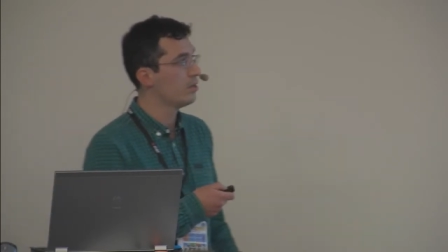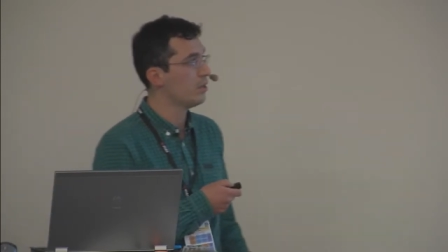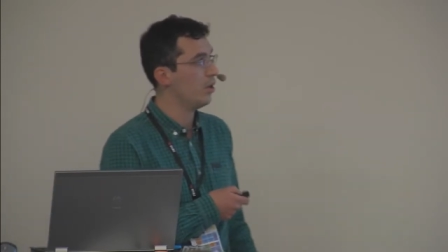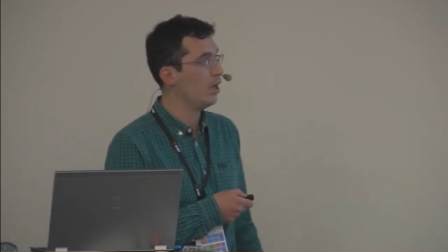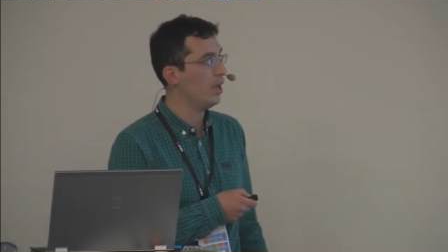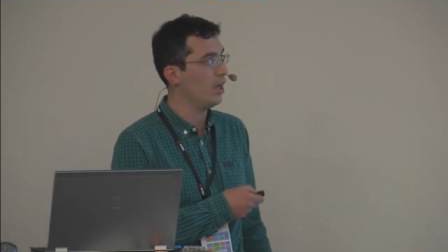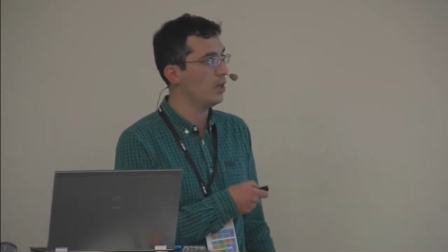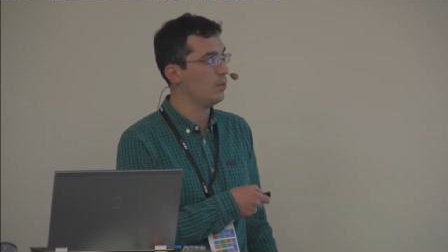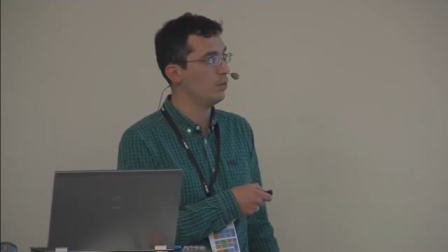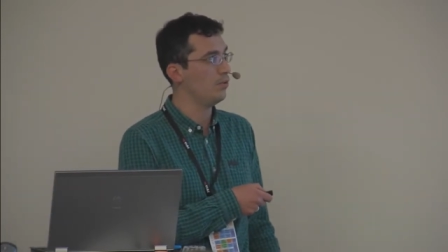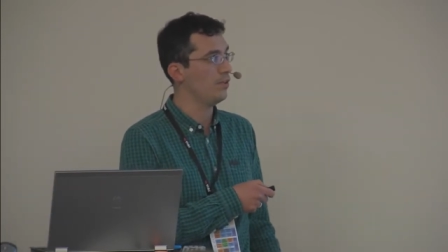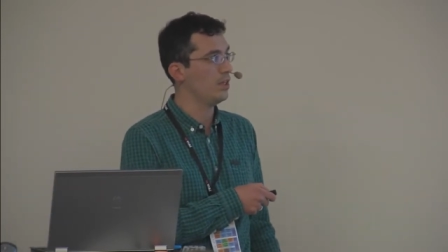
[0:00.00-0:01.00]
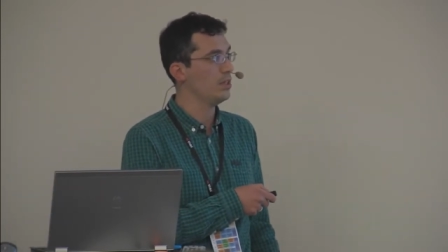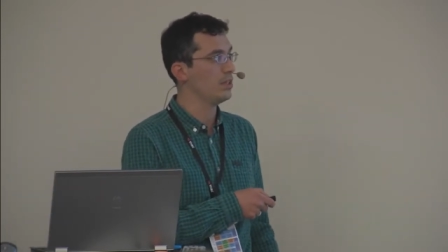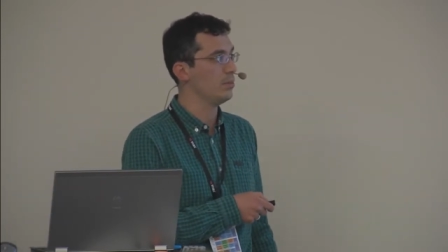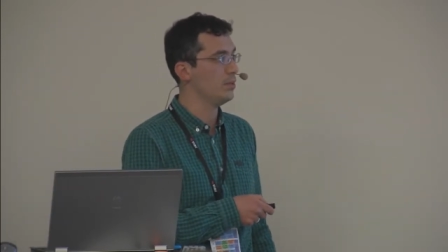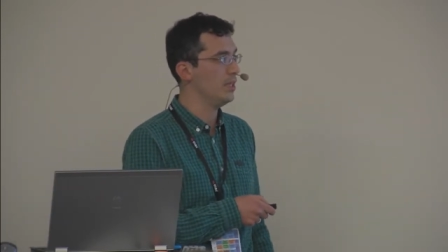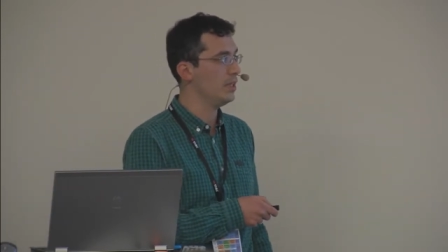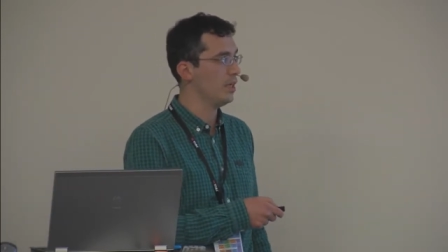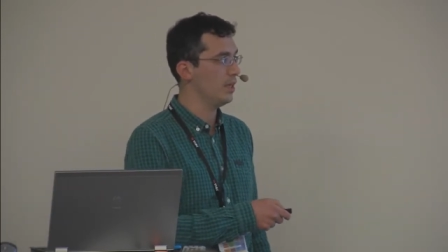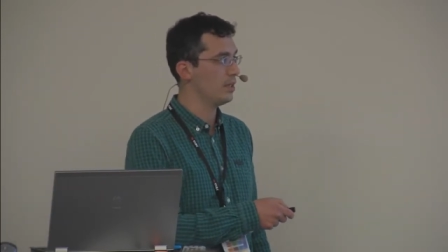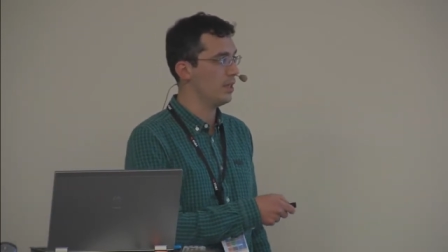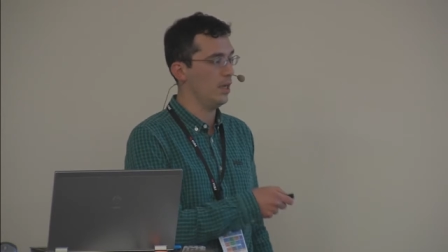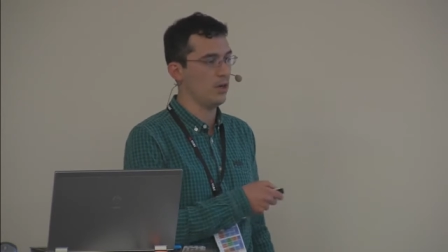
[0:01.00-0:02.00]
So here you would fill in some
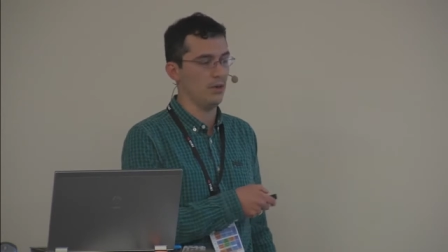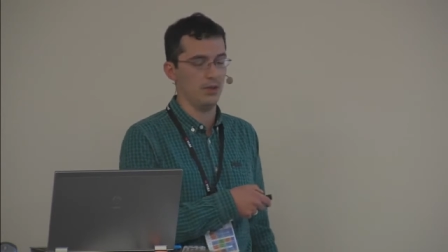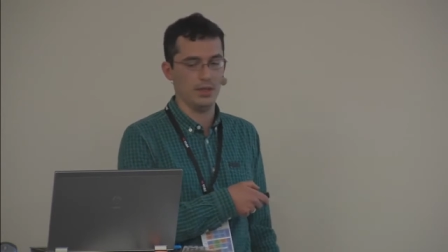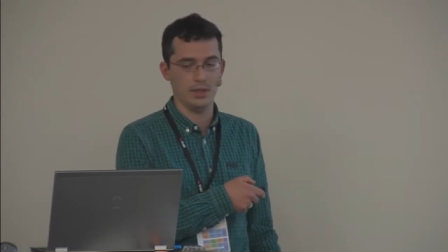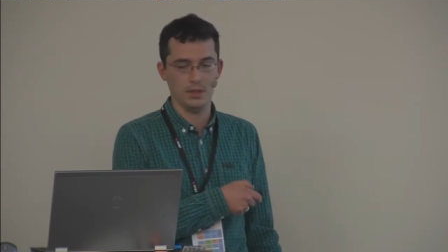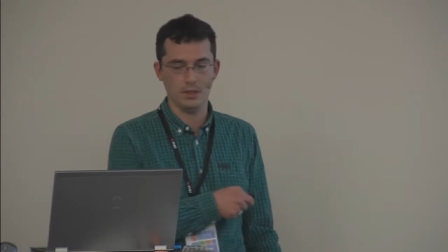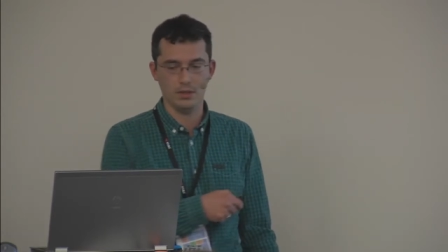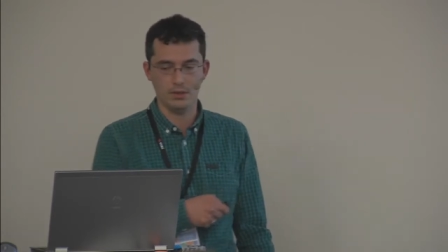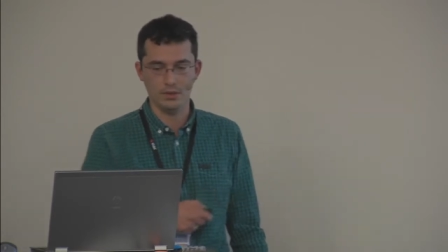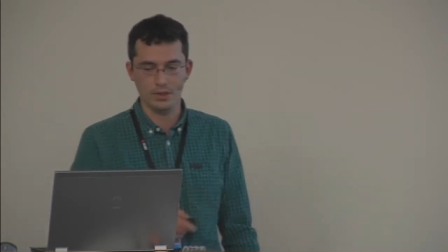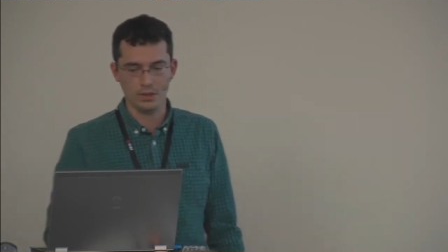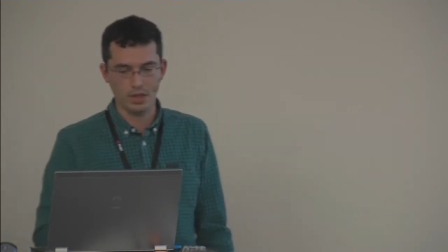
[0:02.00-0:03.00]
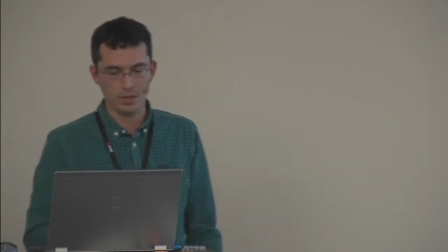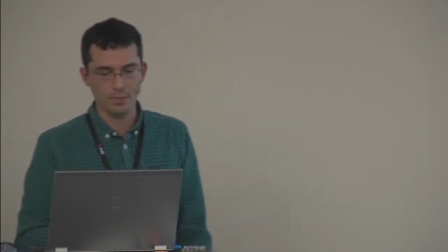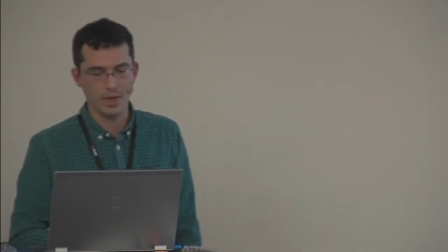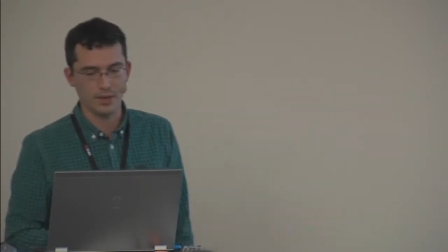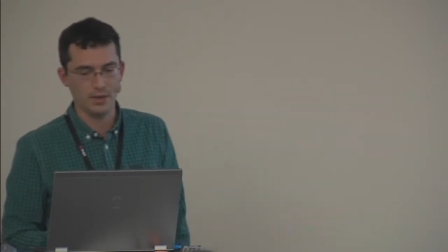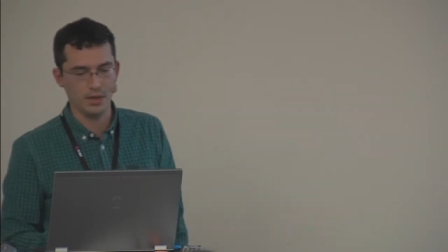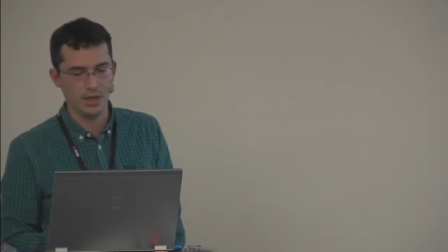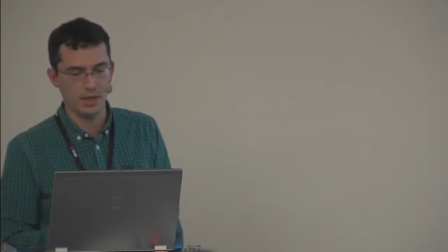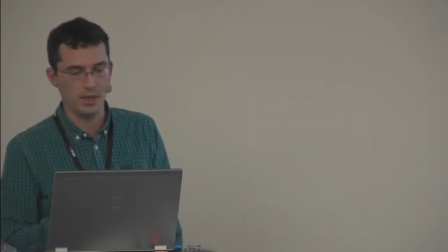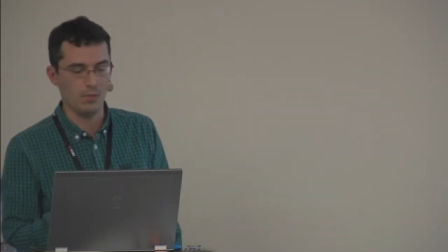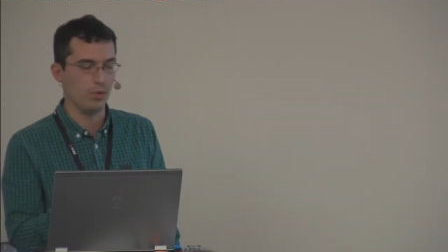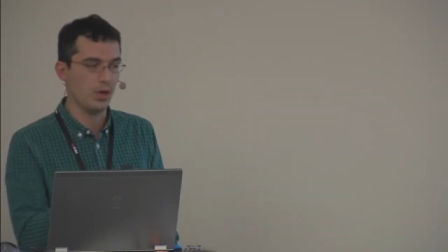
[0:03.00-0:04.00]
details, click on the on the search button, and
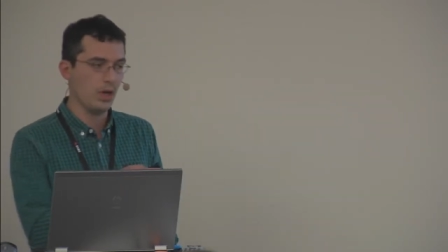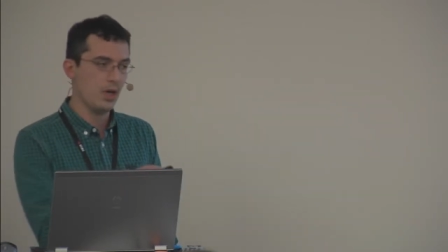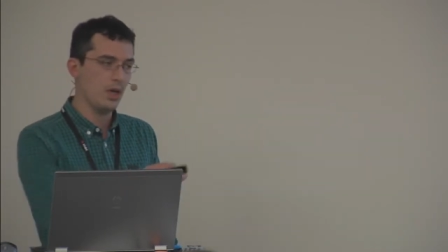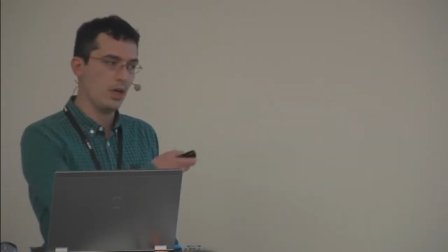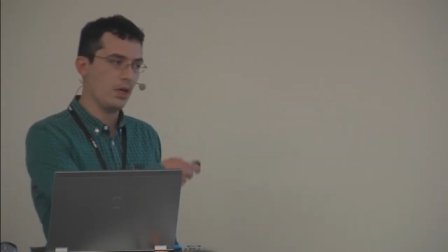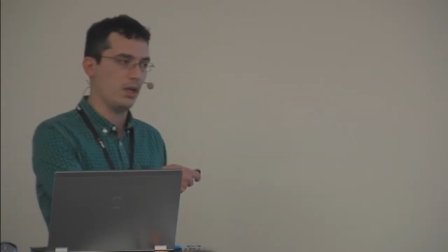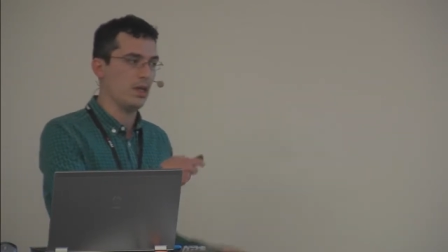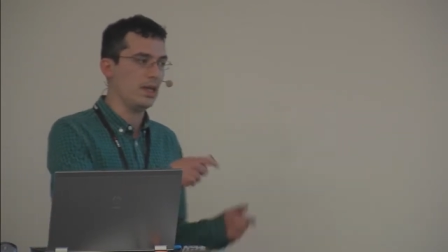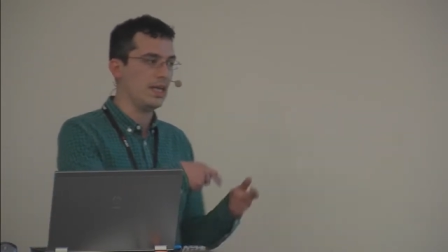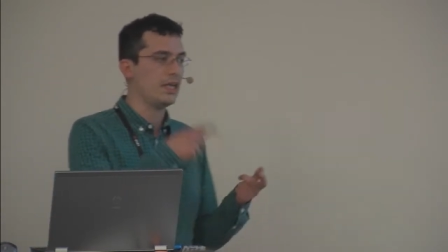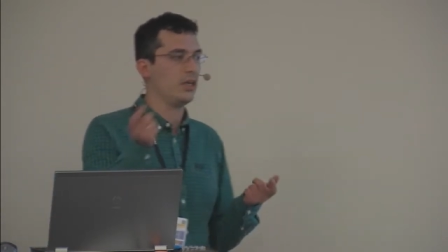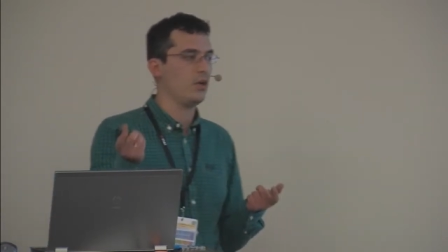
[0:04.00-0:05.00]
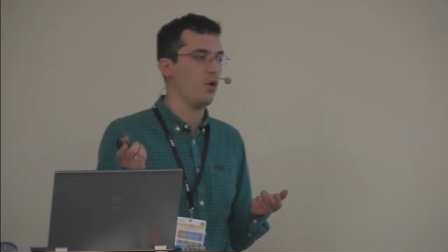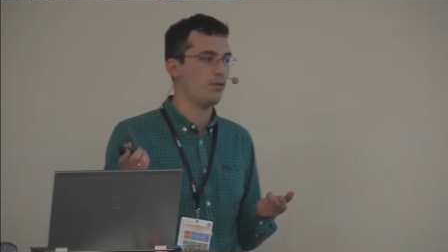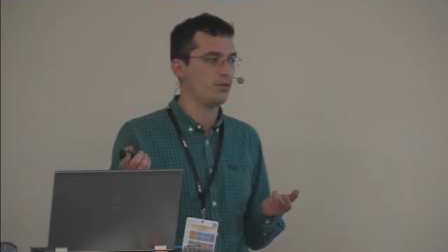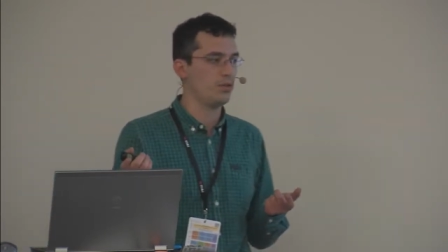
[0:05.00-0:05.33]
that would link you off